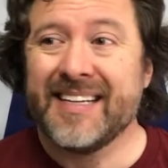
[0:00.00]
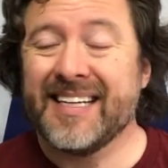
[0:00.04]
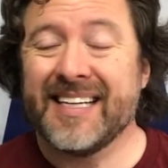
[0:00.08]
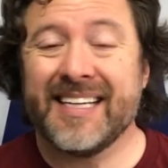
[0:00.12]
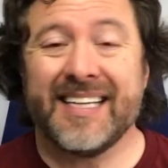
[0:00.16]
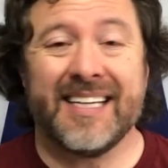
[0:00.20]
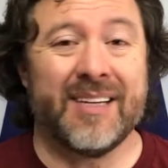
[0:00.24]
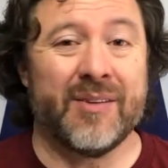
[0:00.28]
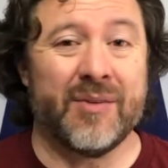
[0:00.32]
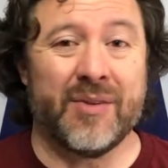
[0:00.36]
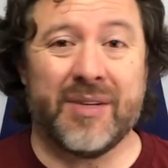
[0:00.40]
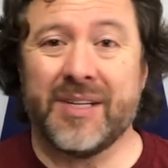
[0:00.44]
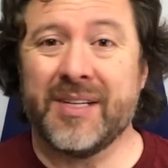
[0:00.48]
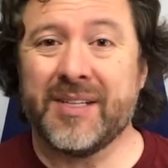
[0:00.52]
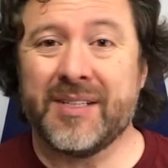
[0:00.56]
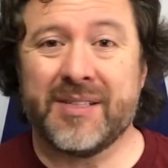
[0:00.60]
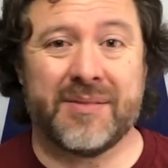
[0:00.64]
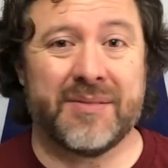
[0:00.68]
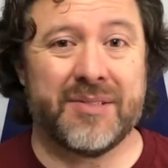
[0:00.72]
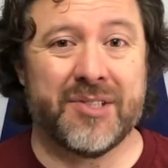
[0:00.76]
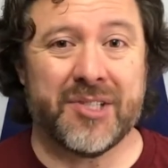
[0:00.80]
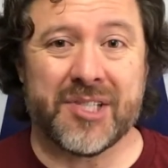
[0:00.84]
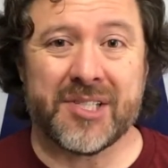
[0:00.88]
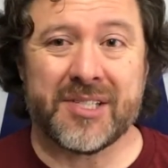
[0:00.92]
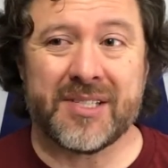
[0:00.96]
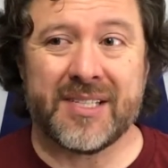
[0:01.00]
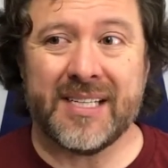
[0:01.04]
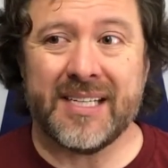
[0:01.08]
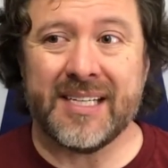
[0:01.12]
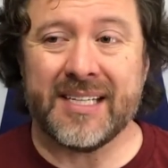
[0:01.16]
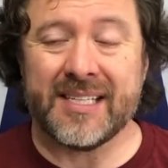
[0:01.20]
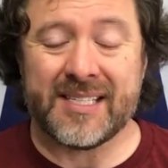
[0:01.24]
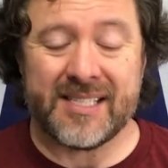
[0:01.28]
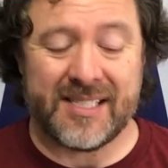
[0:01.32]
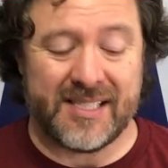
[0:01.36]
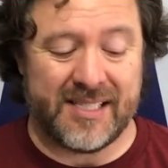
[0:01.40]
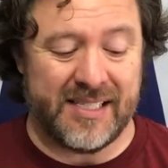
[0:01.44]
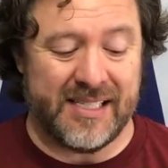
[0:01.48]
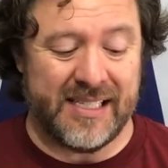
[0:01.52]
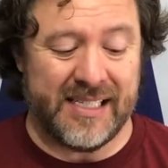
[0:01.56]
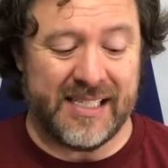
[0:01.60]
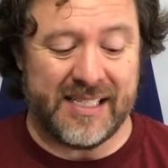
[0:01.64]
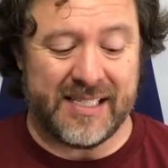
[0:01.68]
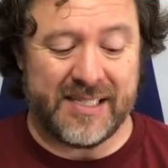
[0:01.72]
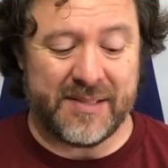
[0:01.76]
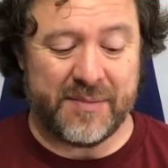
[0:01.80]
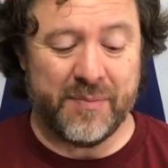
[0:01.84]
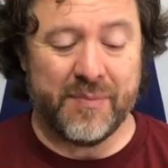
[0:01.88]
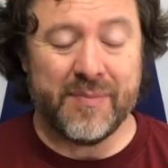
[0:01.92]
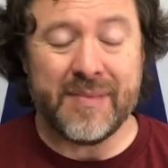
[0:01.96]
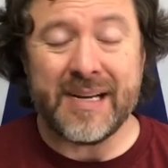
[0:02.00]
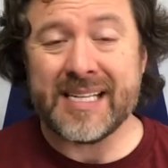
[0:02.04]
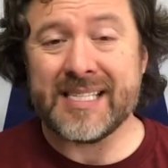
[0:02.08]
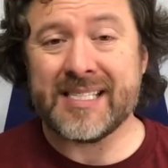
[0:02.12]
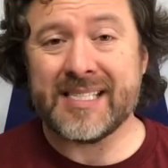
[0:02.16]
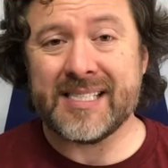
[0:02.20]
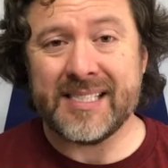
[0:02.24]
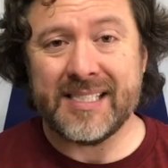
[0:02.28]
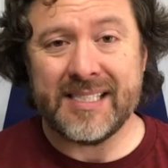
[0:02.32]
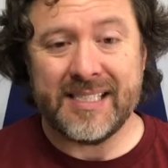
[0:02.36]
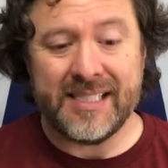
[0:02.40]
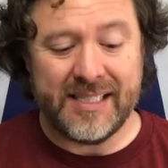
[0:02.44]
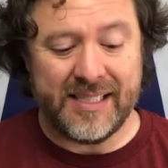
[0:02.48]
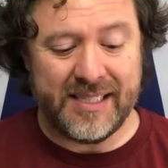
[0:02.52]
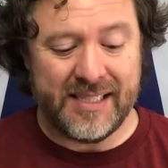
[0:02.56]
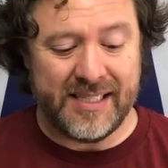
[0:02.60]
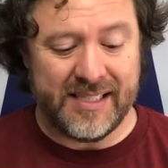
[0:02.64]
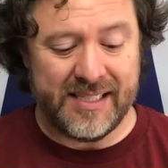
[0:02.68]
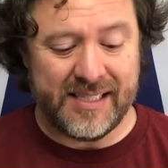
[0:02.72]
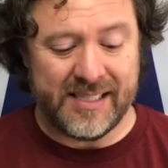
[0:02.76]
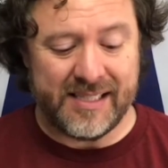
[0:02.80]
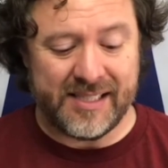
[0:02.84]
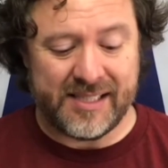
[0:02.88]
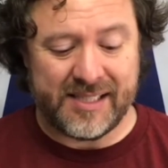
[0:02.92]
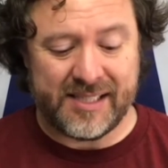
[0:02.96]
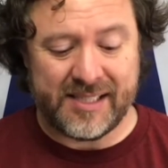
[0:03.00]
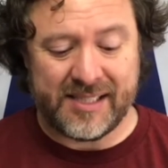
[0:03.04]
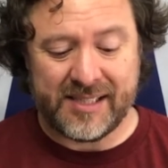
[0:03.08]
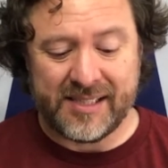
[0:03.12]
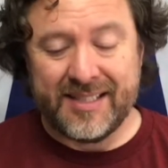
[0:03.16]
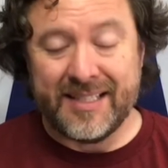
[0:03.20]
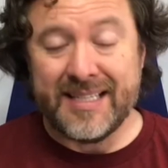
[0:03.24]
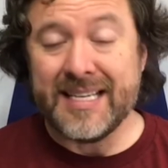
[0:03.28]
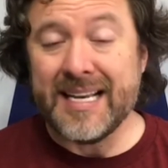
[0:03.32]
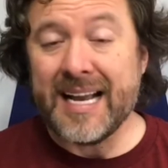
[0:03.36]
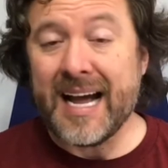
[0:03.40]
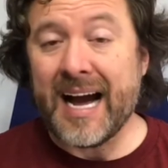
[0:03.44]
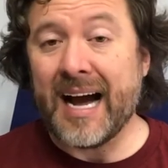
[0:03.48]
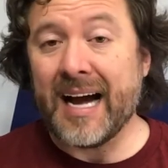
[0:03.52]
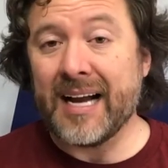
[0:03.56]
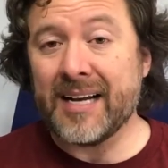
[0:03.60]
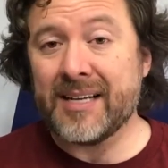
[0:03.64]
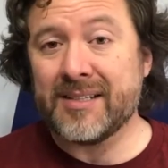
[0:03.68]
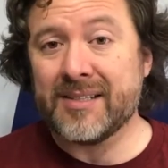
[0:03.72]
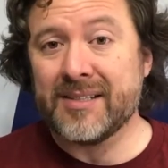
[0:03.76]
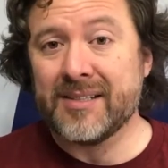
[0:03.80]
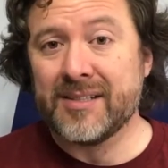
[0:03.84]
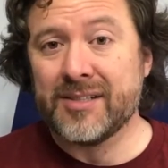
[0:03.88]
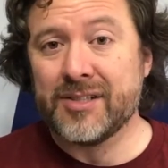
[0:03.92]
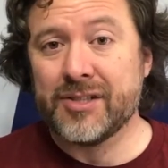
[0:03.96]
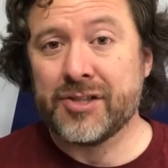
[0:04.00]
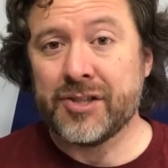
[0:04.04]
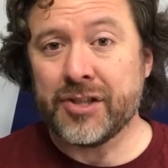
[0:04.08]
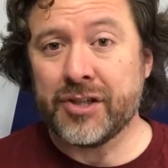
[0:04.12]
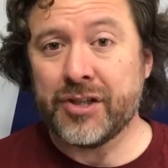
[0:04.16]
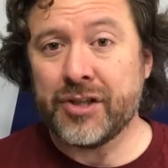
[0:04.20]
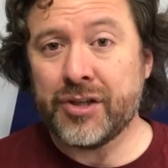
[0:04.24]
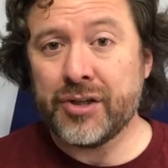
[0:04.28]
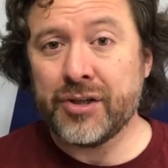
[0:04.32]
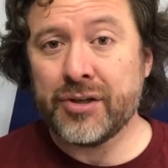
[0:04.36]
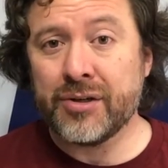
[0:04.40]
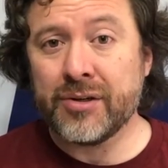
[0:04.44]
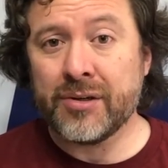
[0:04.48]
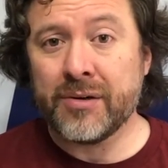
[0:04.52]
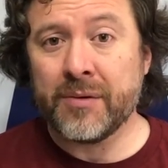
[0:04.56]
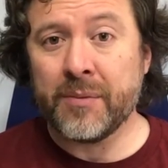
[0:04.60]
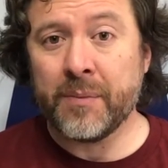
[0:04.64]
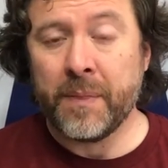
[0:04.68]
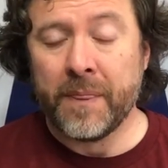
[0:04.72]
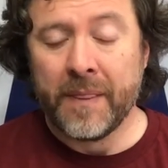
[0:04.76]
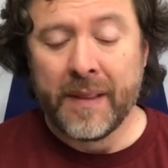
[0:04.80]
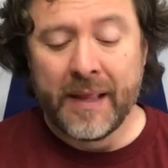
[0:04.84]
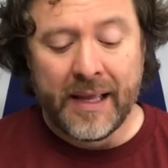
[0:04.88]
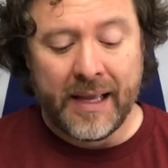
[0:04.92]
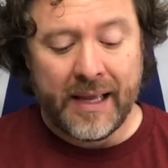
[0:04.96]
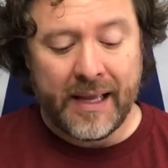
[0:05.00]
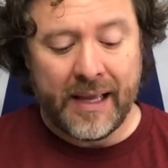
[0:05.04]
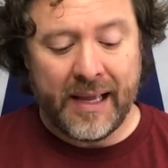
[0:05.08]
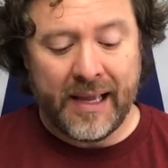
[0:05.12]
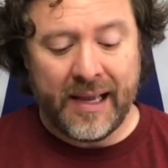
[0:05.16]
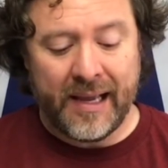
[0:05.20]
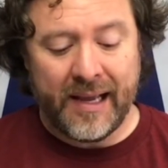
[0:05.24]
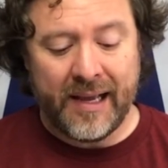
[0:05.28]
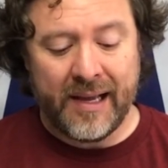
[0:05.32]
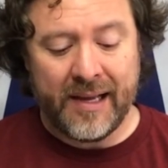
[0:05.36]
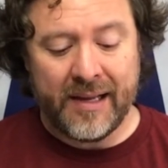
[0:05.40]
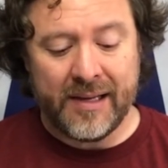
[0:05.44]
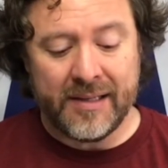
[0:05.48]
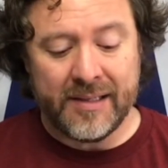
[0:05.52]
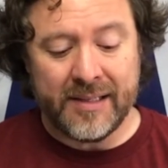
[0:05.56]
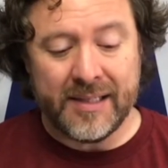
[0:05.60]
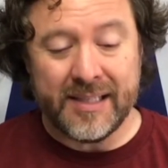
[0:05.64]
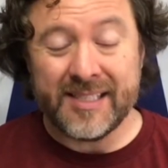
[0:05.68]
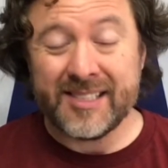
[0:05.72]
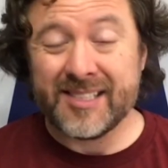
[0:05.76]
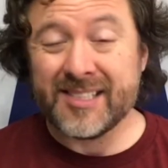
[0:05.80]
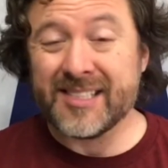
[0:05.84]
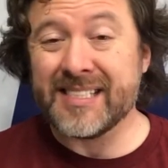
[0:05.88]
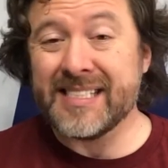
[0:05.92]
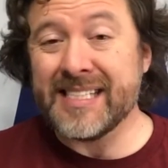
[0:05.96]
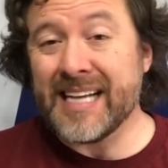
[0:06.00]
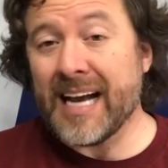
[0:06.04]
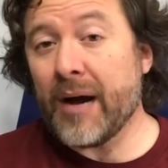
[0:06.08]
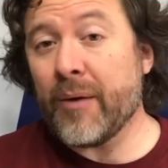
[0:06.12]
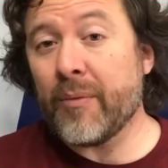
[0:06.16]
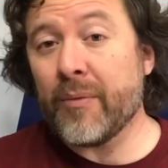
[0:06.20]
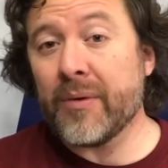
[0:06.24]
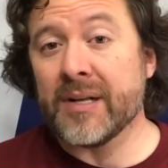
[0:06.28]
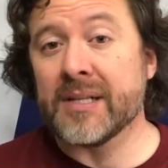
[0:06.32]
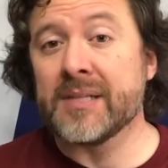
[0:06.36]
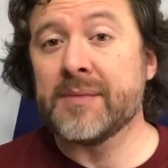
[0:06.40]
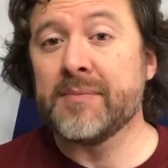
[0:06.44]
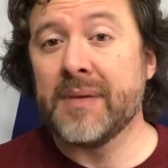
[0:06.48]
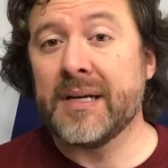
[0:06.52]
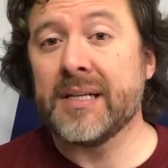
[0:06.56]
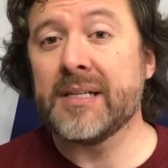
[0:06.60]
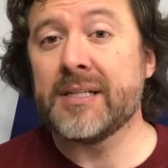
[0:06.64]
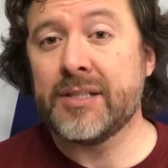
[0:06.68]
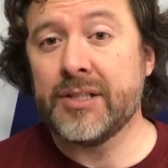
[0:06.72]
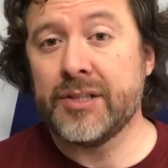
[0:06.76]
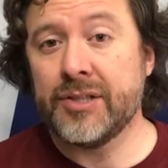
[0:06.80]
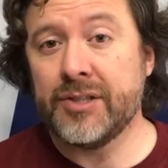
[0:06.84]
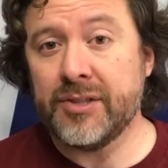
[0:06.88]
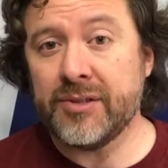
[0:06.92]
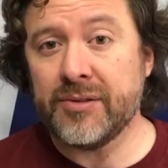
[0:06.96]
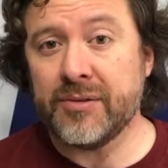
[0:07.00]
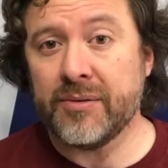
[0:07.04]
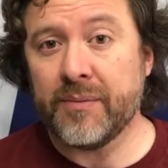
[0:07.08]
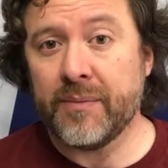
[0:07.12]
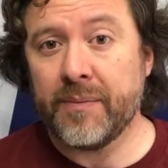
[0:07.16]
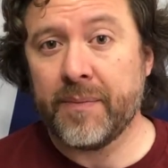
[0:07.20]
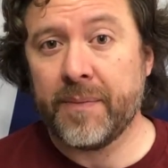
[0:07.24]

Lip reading: It's messy, it's not secure, and it's just not what it's meant to do.